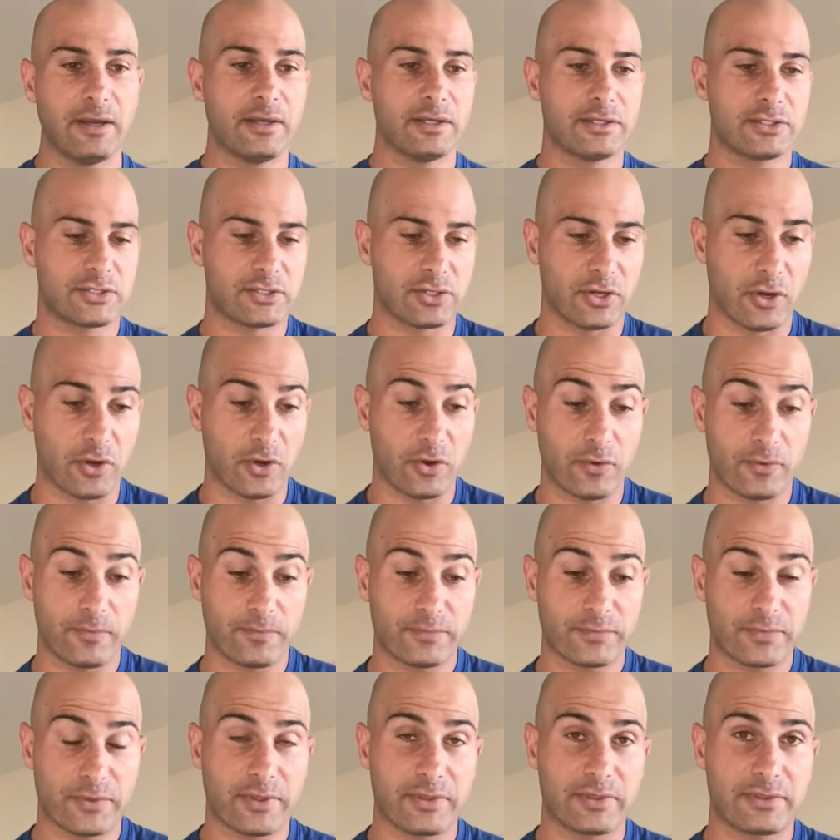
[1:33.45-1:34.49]
So
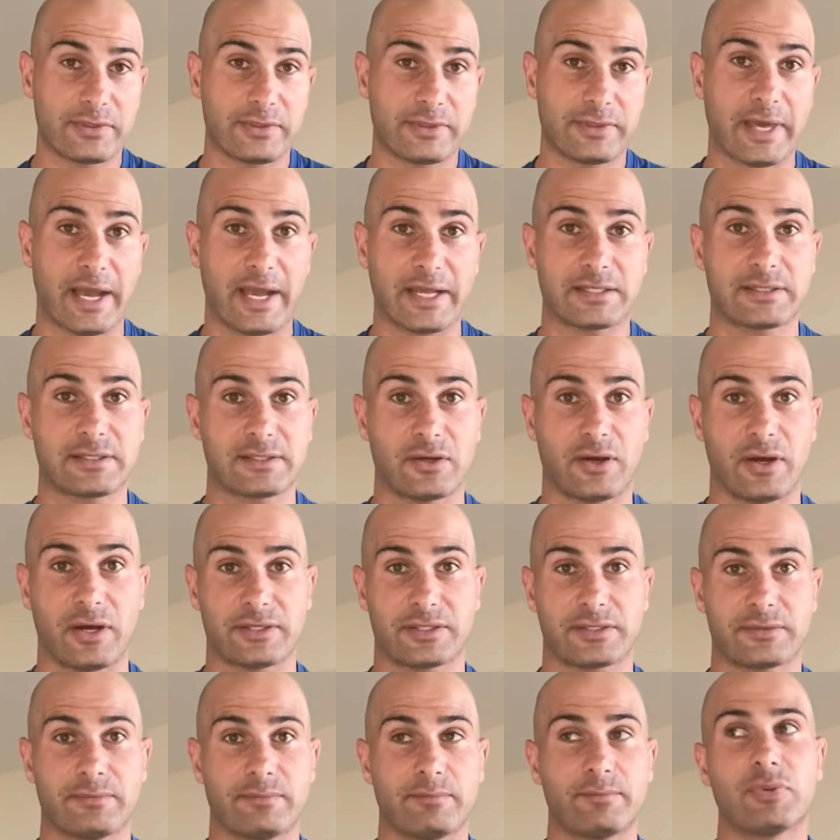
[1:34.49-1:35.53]
that's
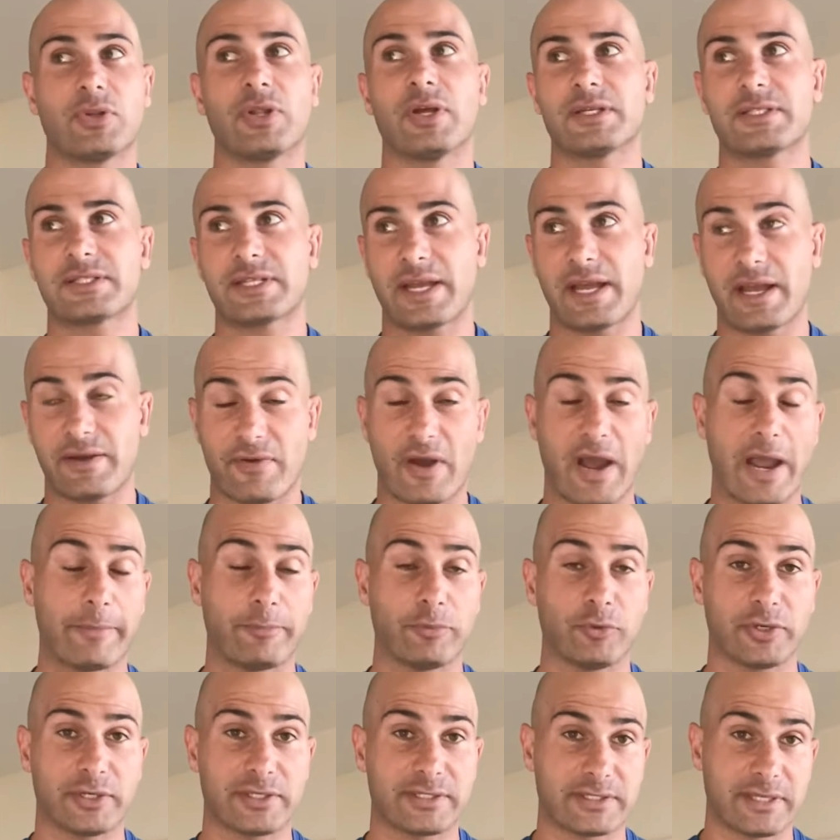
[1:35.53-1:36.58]
awesome. Plus I have
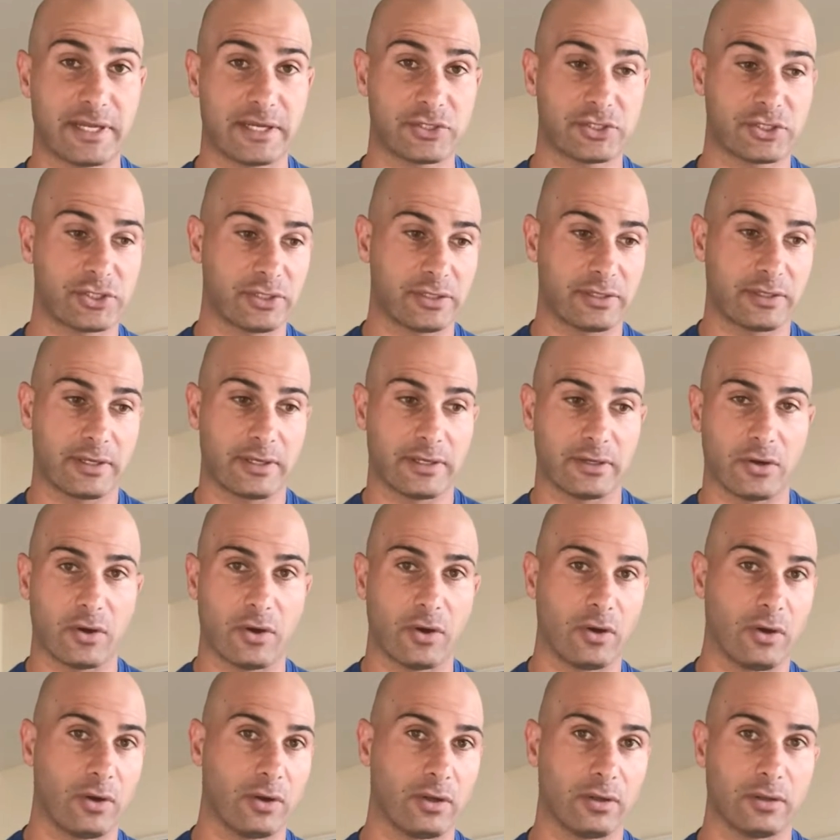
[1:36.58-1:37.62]
hyperextension in
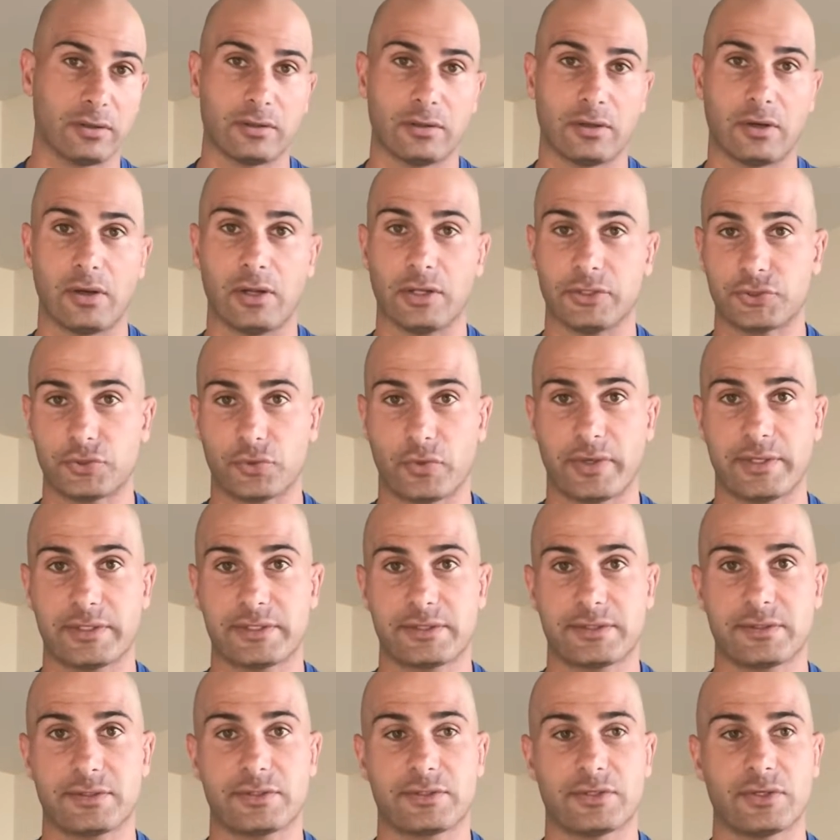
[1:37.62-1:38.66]
all
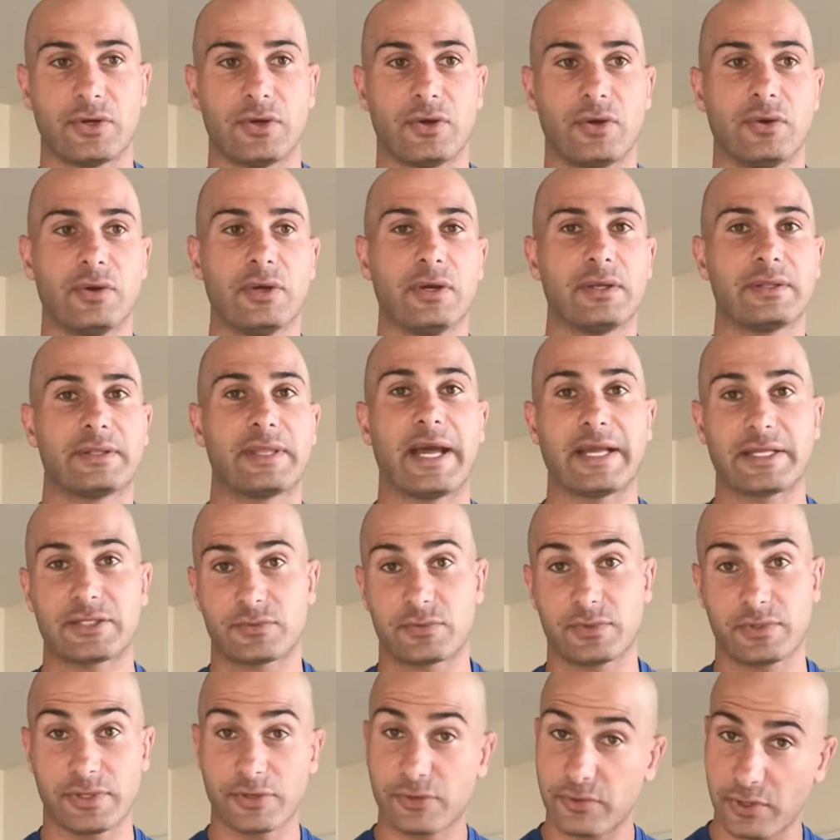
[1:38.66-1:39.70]
joints. So that's
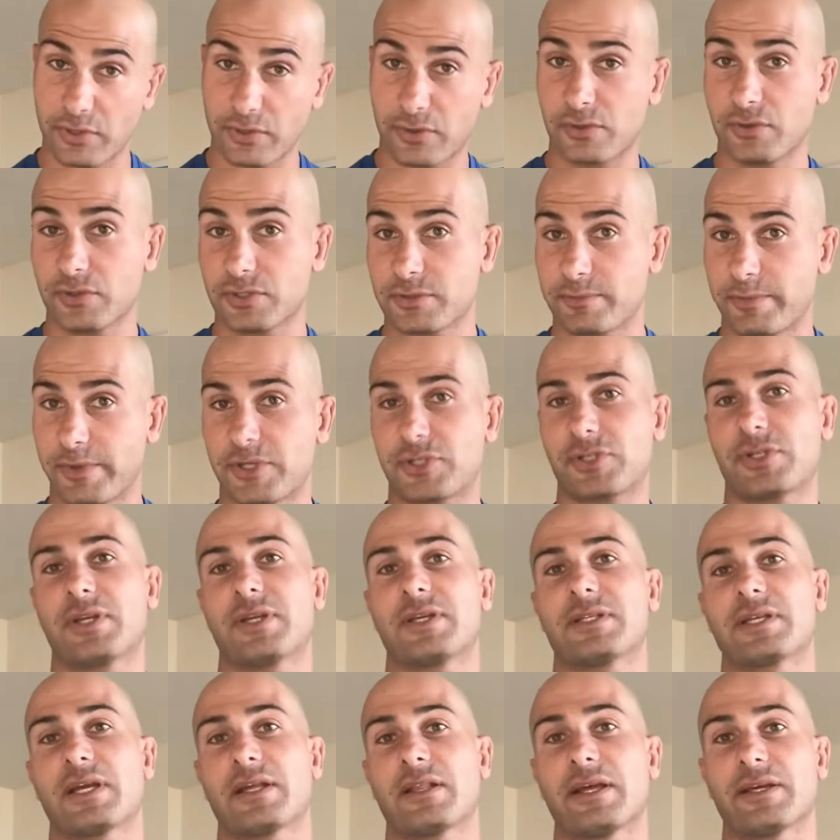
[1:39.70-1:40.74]
really critical, especially
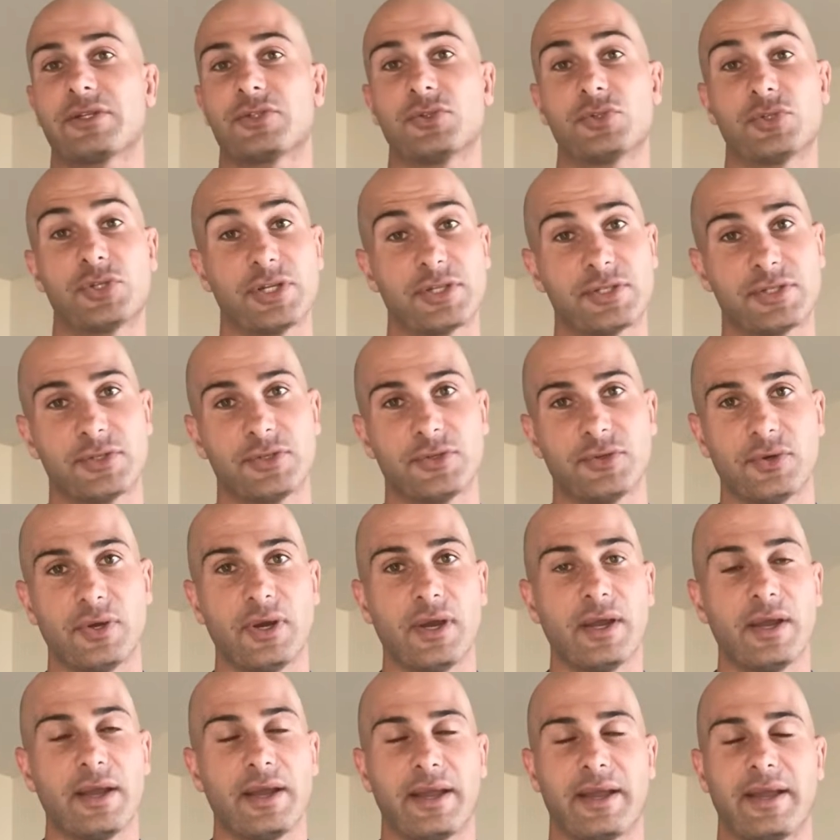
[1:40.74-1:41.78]
because I like jiu-jitsu
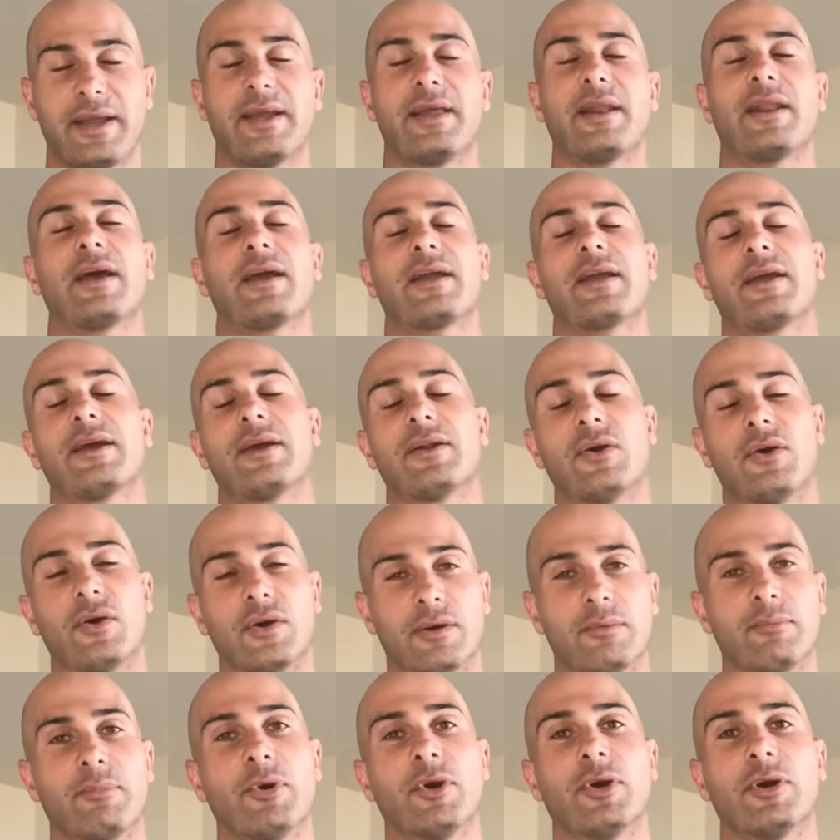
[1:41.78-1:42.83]
and I get
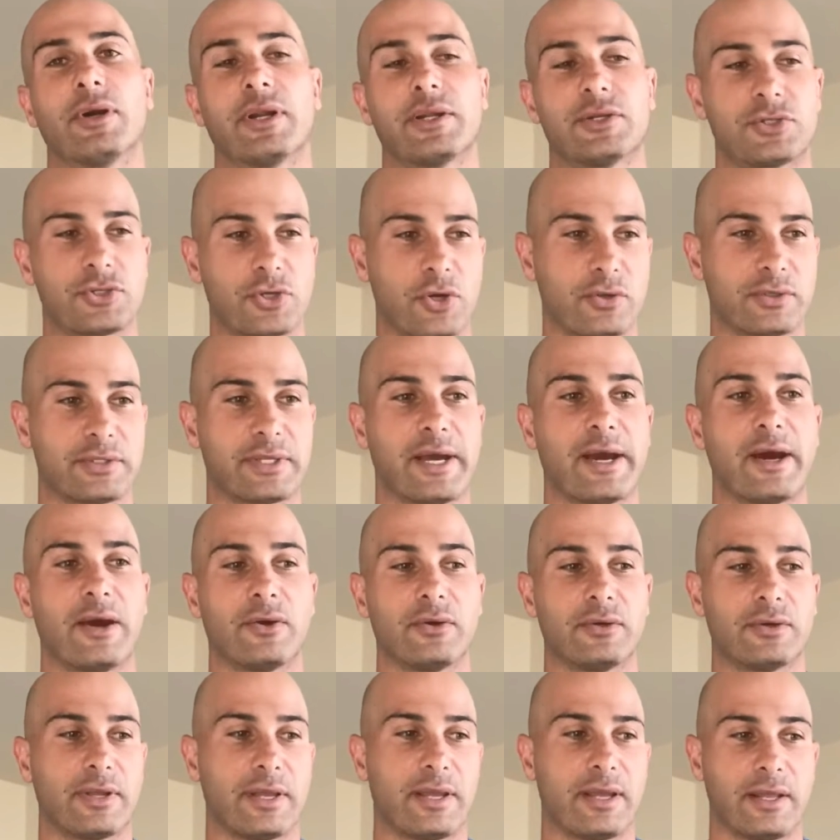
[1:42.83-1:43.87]
arm barred and choked
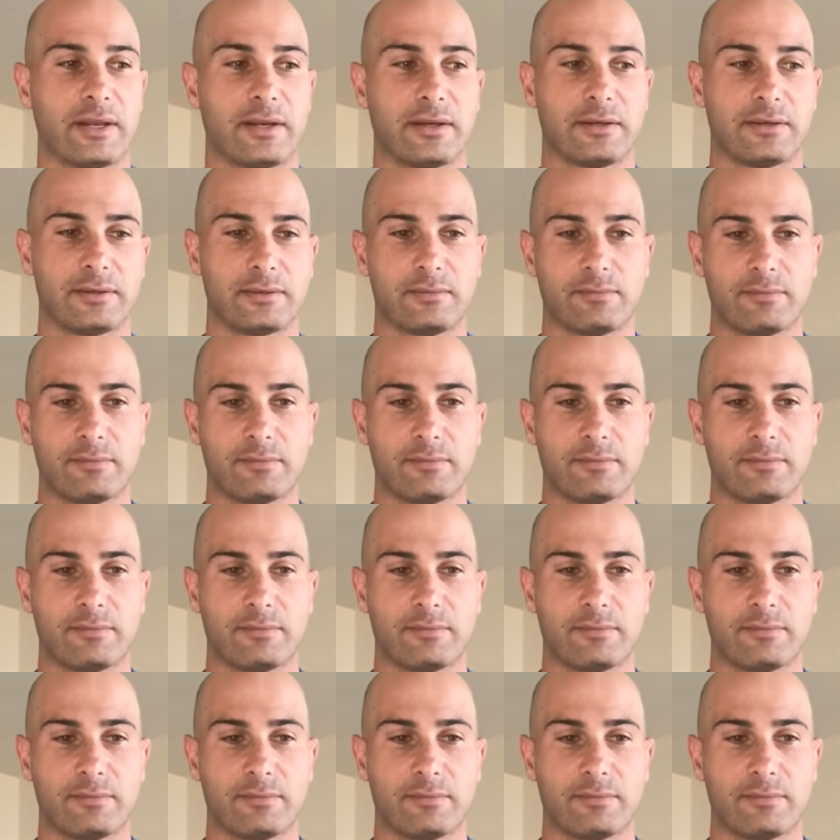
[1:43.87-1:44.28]
out and